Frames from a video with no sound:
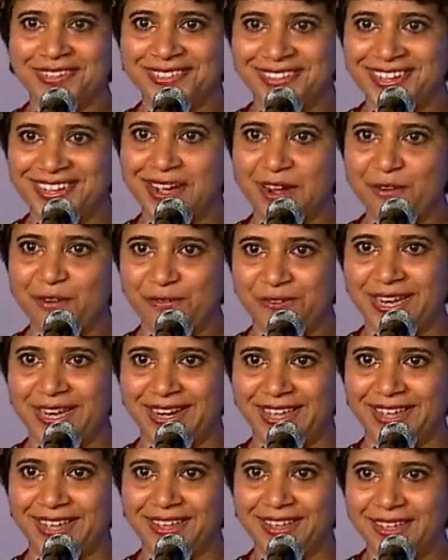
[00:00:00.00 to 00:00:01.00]
the gut
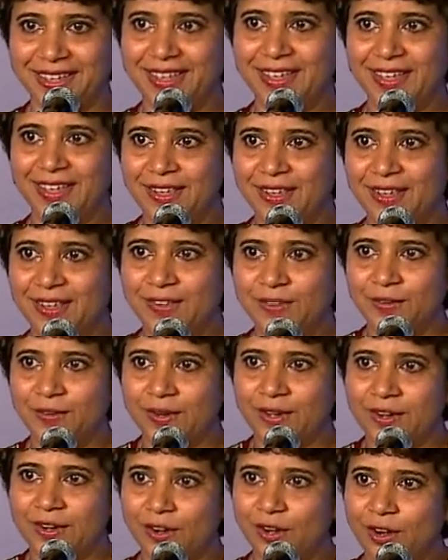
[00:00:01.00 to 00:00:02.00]
feeling. So
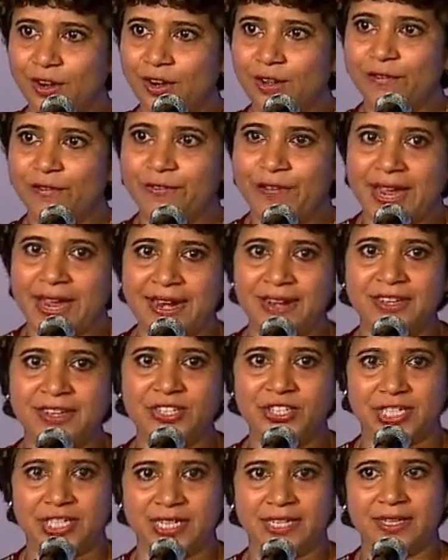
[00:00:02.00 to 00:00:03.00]
a lot of
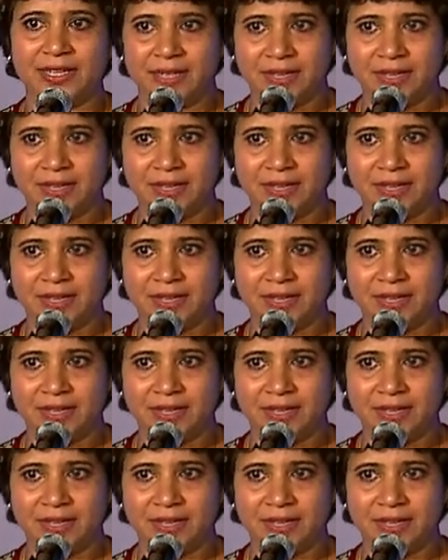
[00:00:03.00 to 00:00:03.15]
energy